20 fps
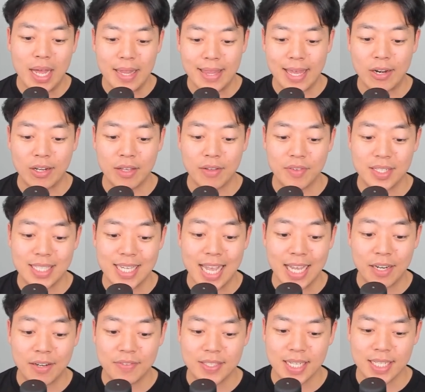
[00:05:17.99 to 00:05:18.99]
That'll give us
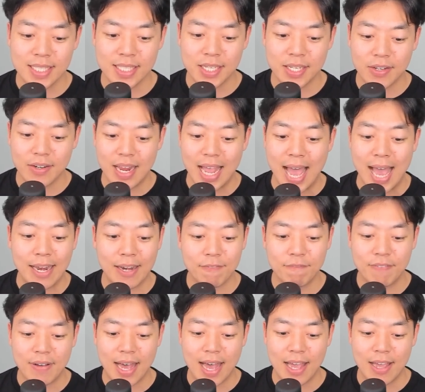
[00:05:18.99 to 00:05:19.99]
negative 6 here. Add a
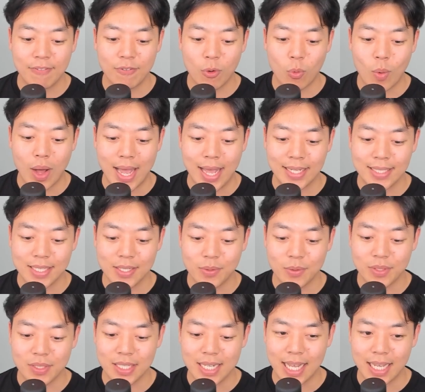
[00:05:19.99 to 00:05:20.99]
5. Y is
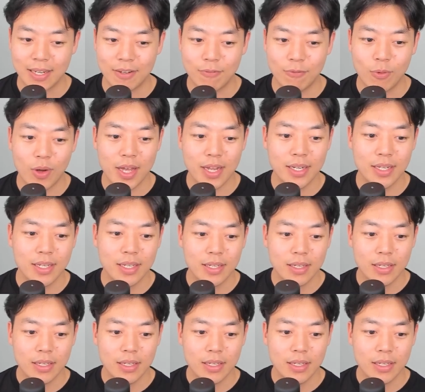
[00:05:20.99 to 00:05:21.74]
equal to negative 1.